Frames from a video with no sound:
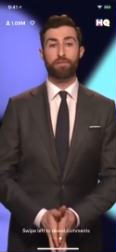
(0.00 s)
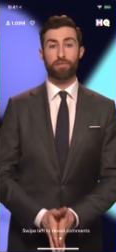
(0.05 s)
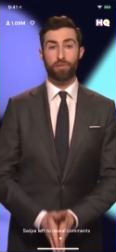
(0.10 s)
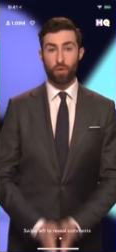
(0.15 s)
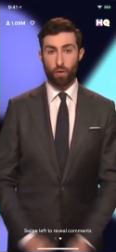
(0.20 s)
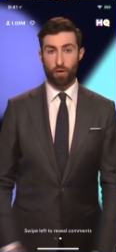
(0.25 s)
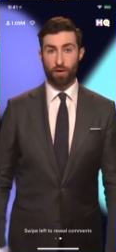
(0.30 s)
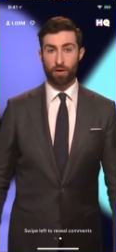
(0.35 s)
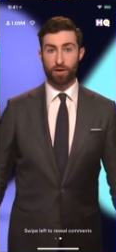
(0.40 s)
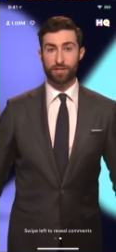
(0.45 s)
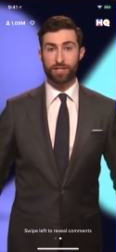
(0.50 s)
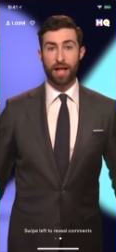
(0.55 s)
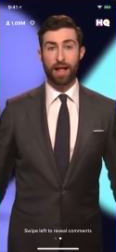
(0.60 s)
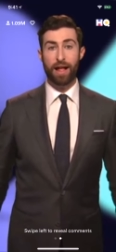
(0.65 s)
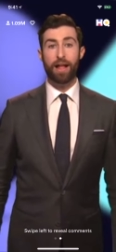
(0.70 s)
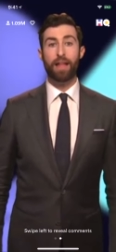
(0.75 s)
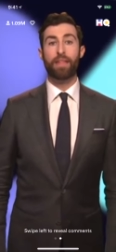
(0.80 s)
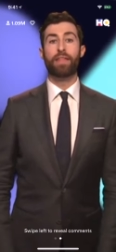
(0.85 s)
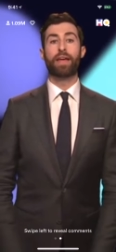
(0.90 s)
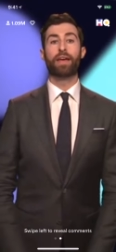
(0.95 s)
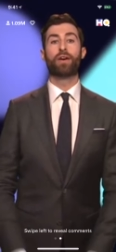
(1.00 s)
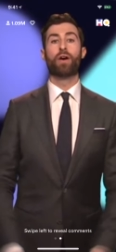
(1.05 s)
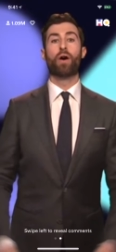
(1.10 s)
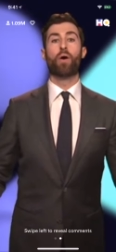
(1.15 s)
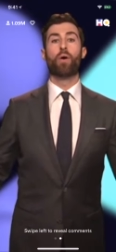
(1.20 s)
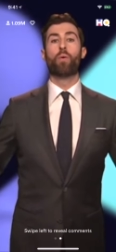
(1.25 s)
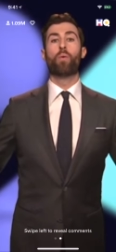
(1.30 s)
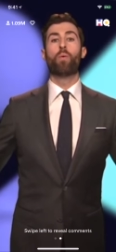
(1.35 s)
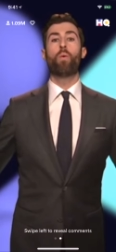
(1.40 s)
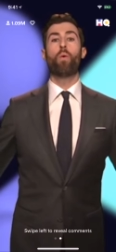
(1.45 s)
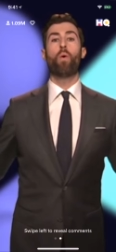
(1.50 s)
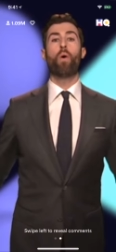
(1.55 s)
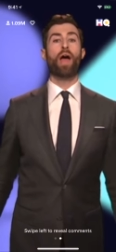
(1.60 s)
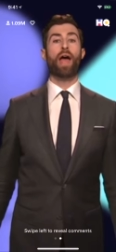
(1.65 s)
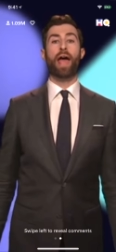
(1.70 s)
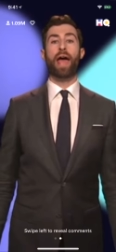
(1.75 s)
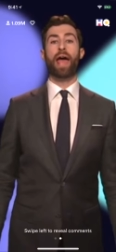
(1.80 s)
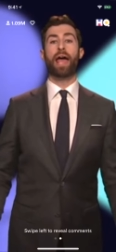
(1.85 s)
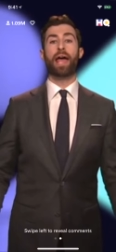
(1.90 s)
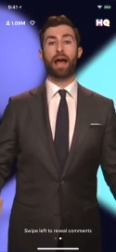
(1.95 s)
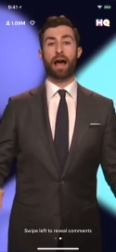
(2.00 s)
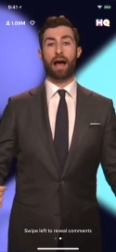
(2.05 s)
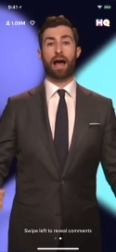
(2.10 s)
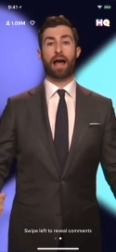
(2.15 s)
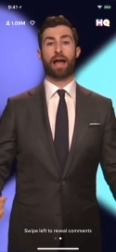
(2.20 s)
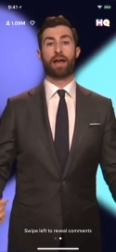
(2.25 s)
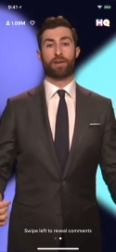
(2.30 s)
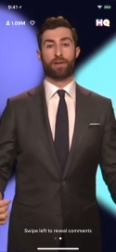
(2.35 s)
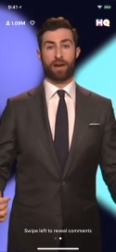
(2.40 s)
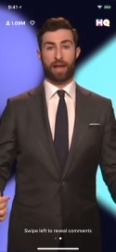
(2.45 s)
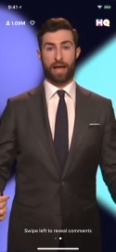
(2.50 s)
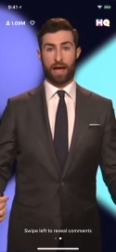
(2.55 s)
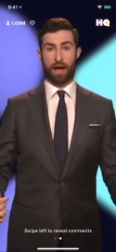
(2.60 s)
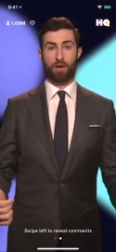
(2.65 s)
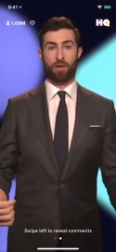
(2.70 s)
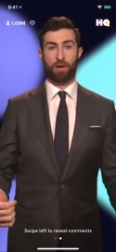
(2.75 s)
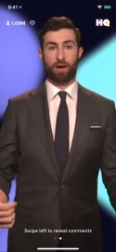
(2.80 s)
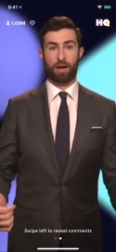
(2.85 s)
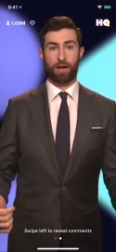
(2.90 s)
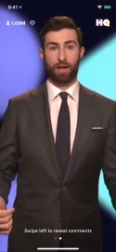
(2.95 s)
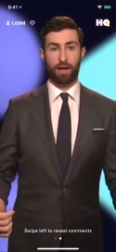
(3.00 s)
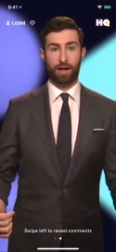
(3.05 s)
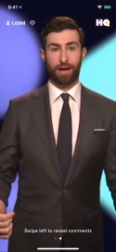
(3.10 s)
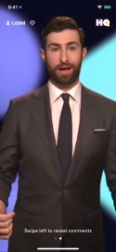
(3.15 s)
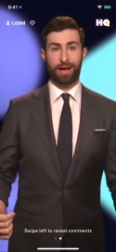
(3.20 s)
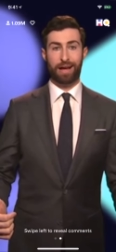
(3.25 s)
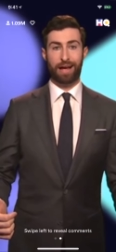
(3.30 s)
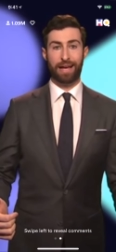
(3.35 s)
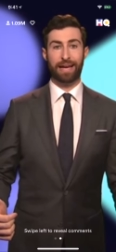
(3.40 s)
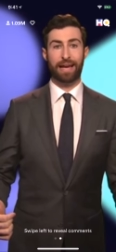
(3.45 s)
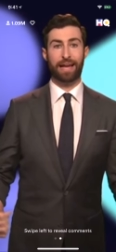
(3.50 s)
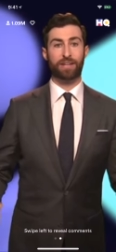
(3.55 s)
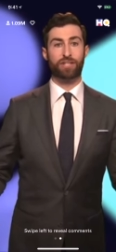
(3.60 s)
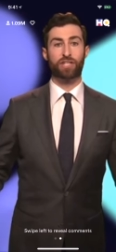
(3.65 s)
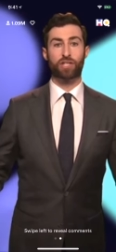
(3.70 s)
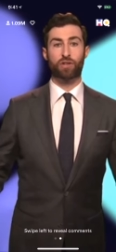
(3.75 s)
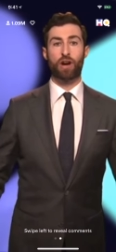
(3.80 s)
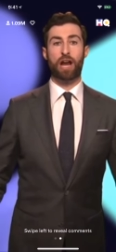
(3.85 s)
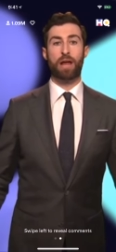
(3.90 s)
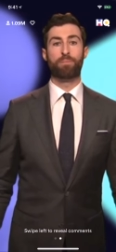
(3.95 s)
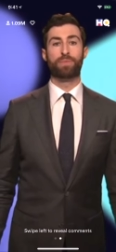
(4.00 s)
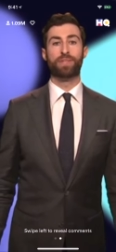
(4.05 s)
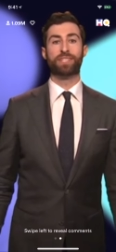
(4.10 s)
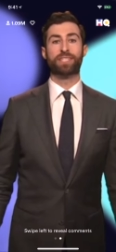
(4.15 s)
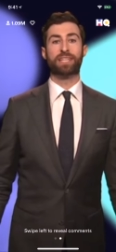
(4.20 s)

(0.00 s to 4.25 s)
floors. They go way higher now. I gotta scrape the